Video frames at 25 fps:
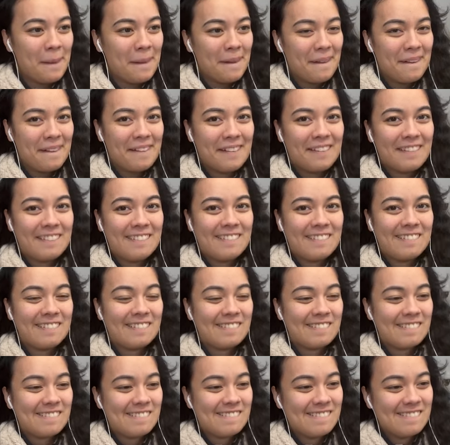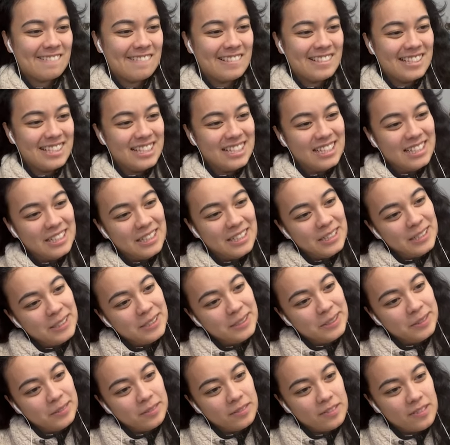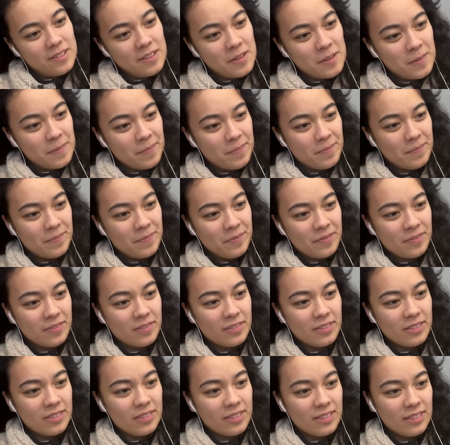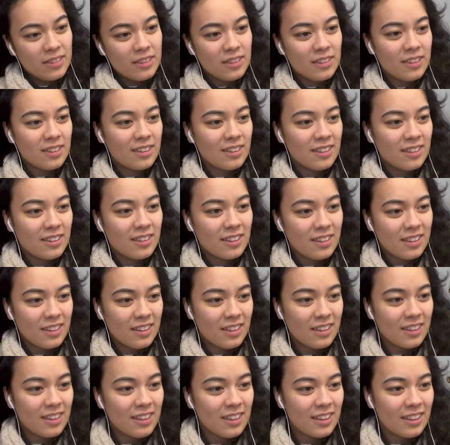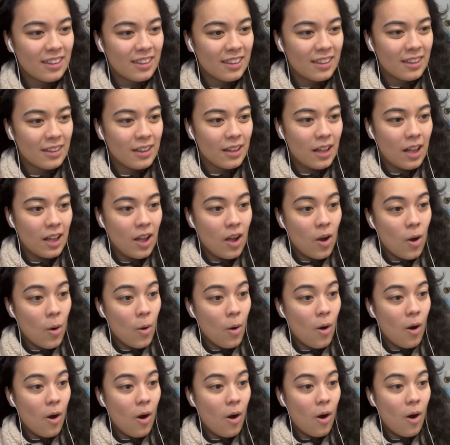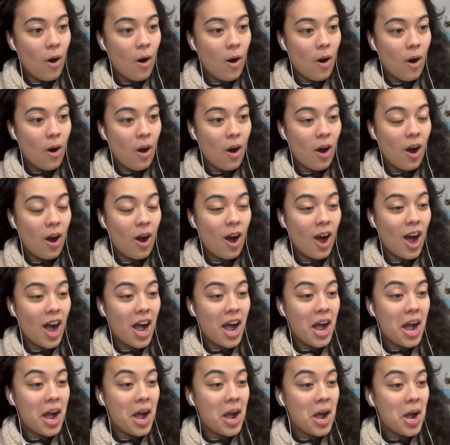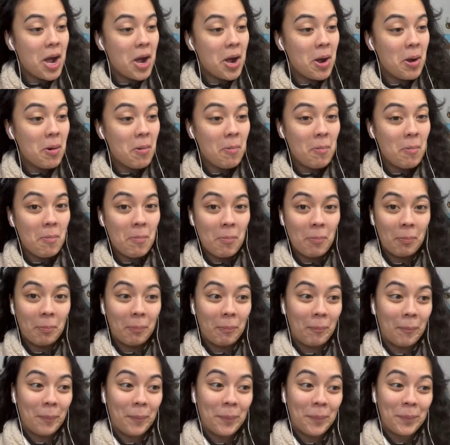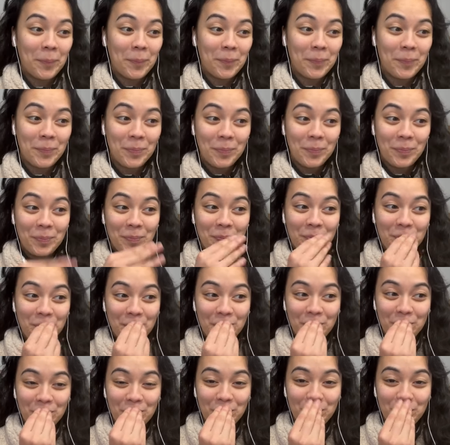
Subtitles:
(not speaking)